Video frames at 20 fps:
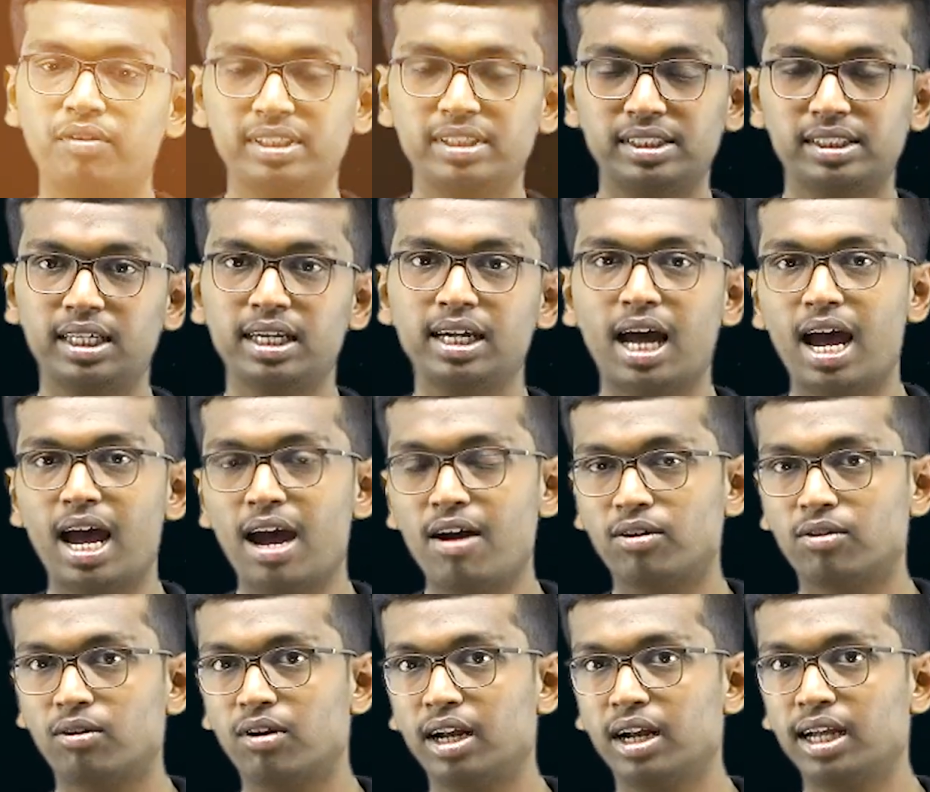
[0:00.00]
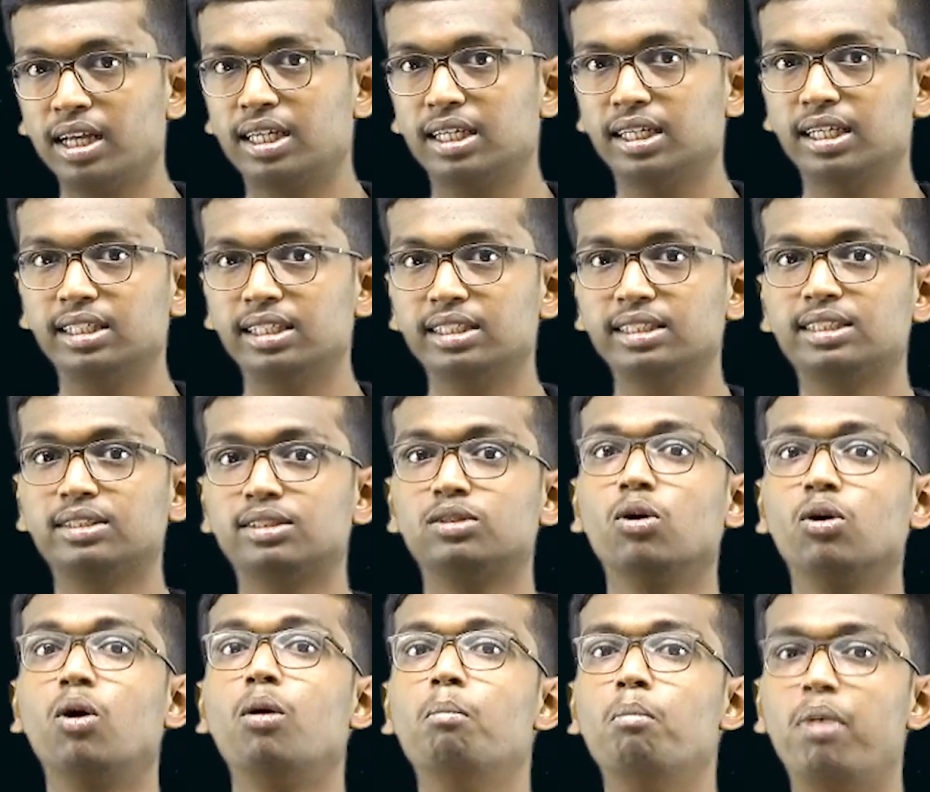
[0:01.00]
first thing I have told, like it's
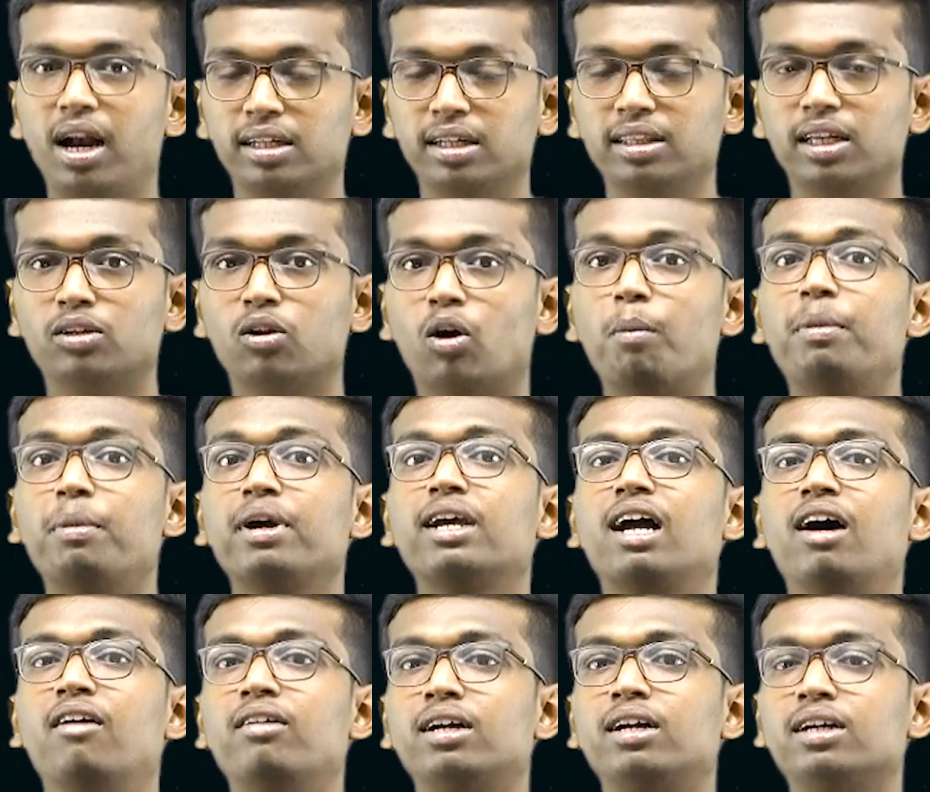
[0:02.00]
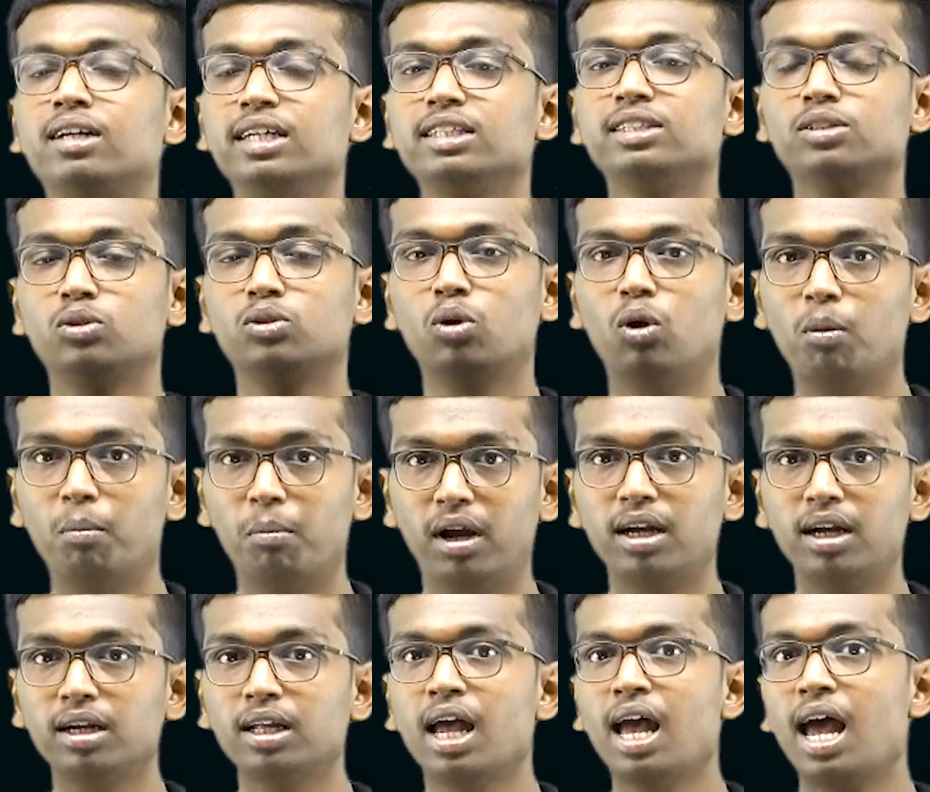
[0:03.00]
so bulk, the topic covered is so
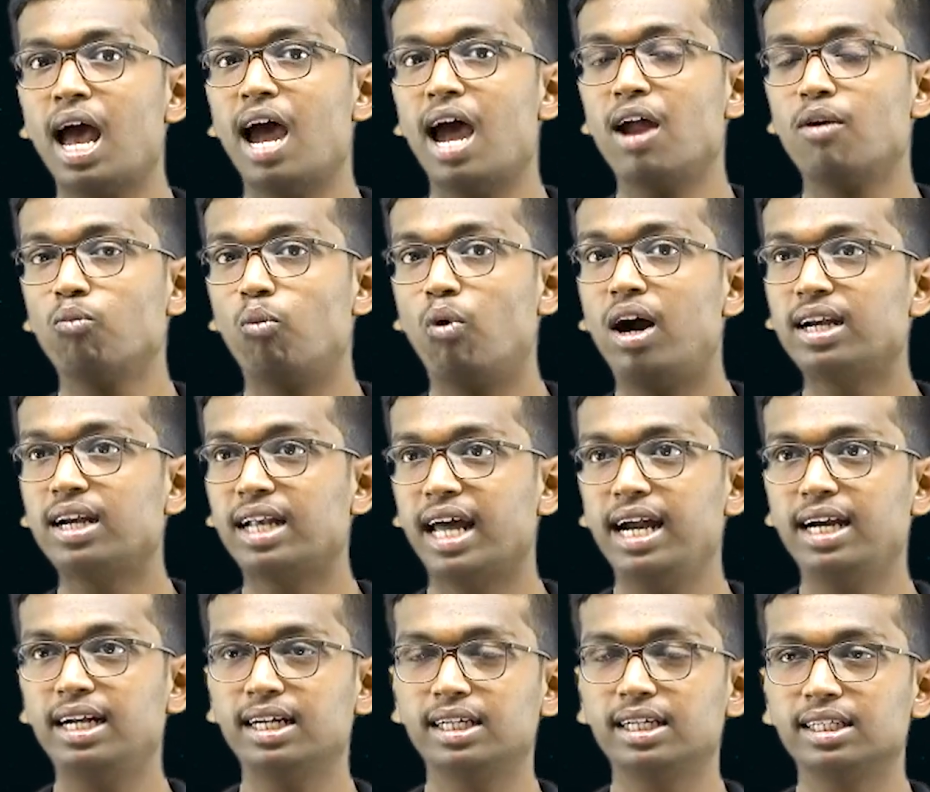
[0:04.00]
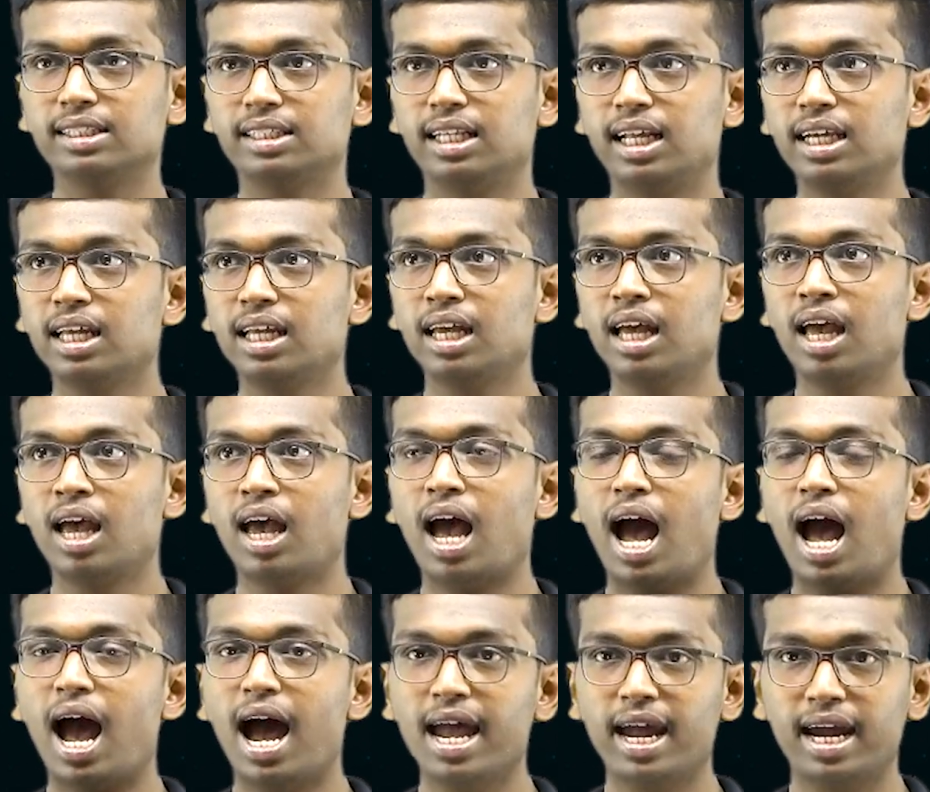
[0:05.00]
bulk. And what I did is like
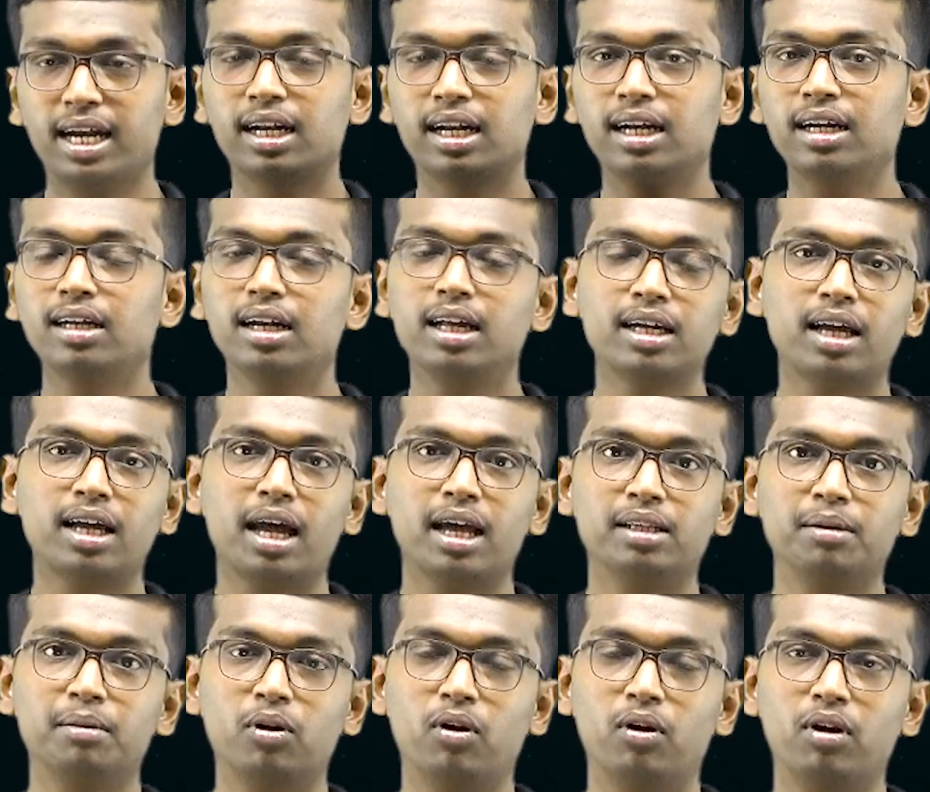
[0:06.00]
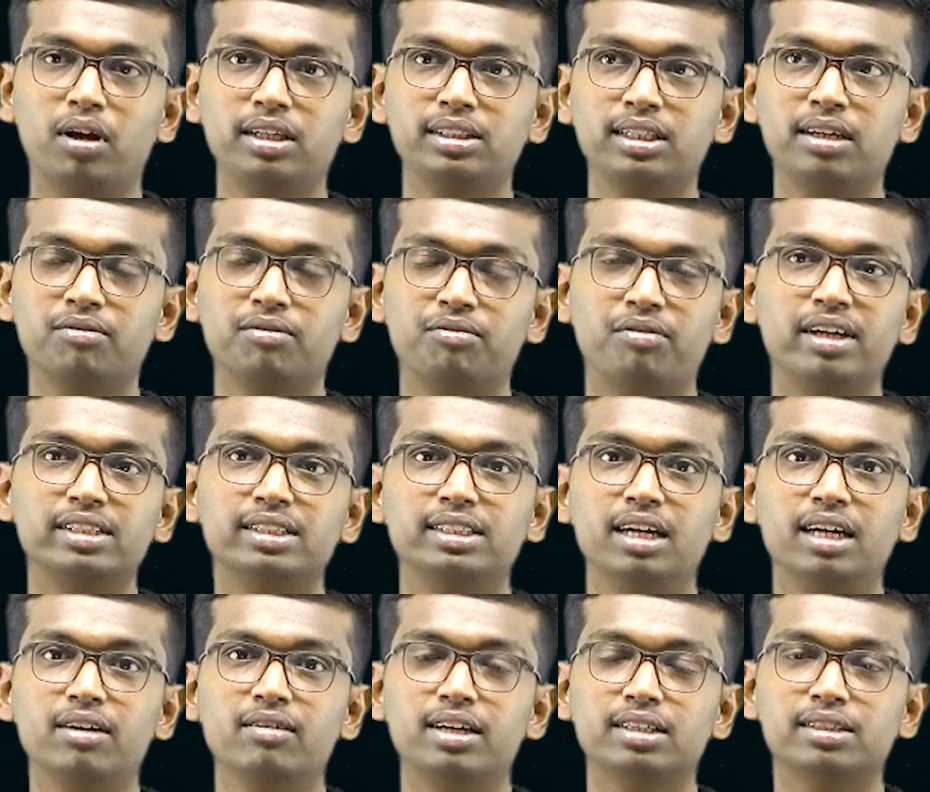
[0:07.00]
I entered like the college and first
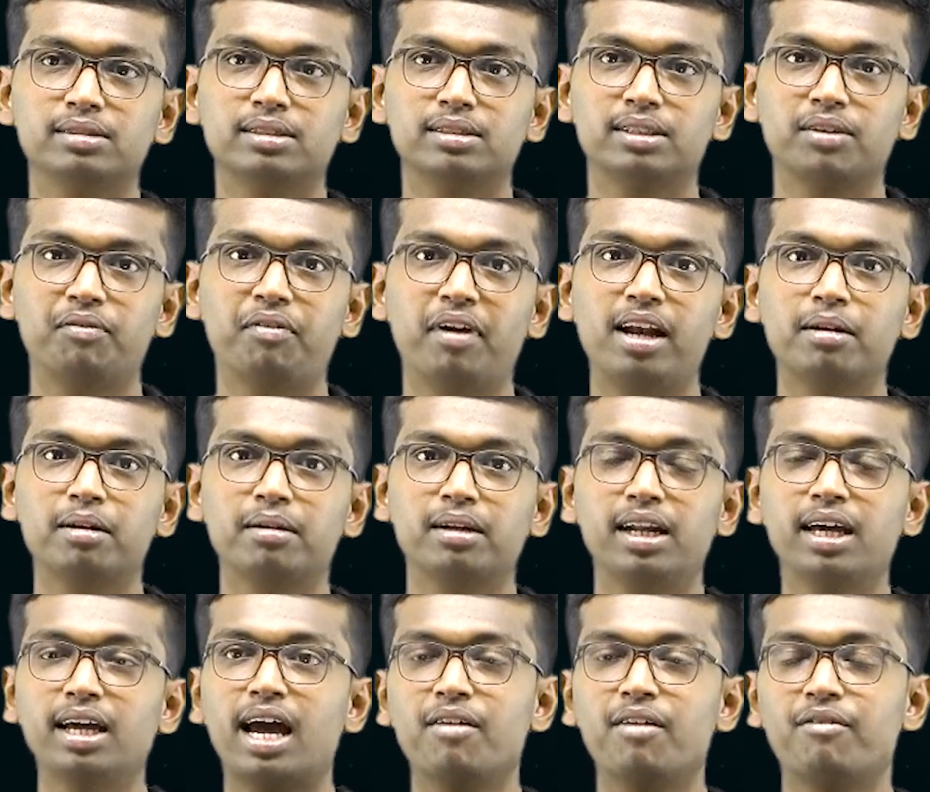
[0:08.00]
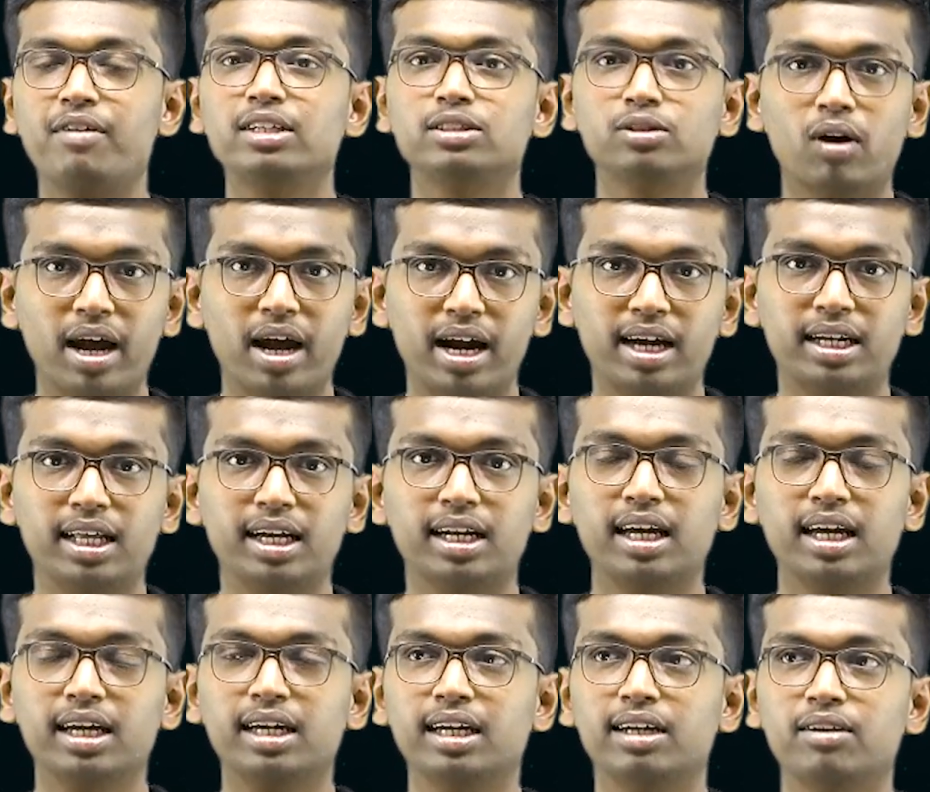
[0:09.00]
day was felt like I felt so hectic.
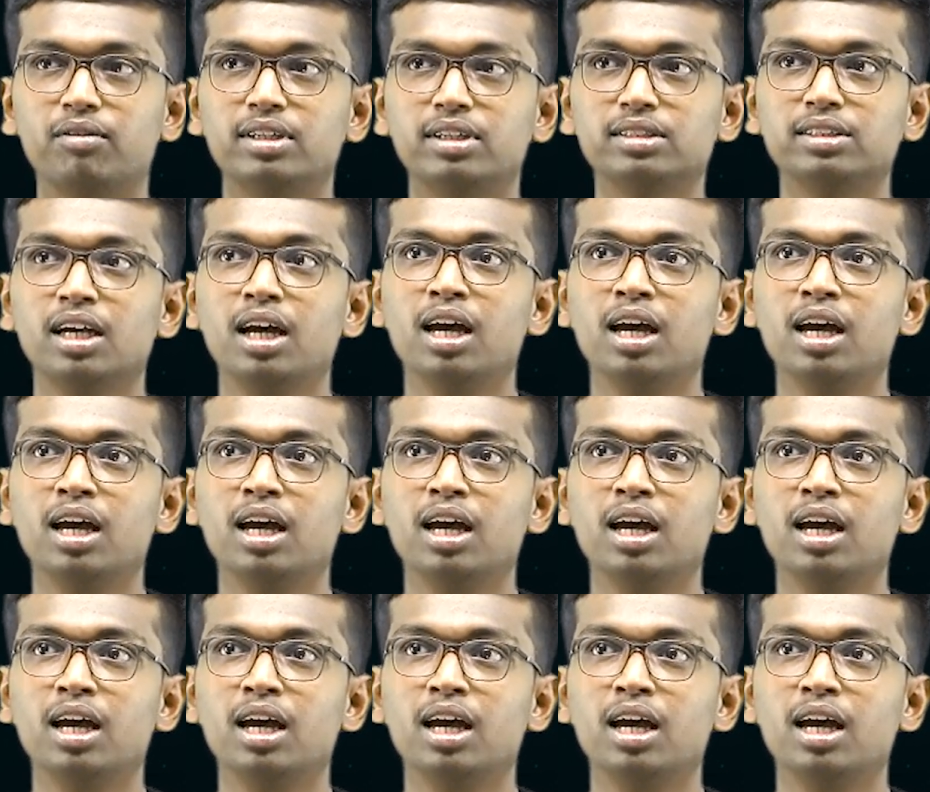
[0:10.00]
Like it was,